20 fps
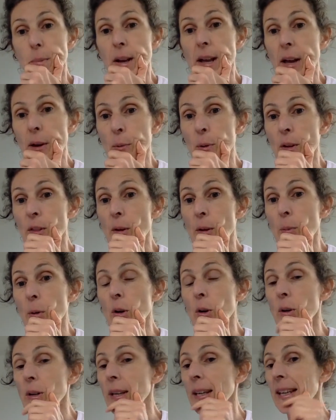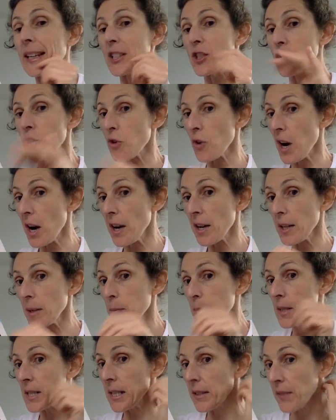plan where they were looking at
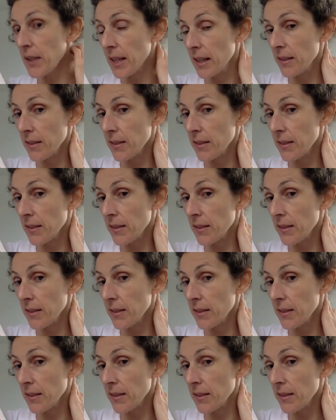tribes living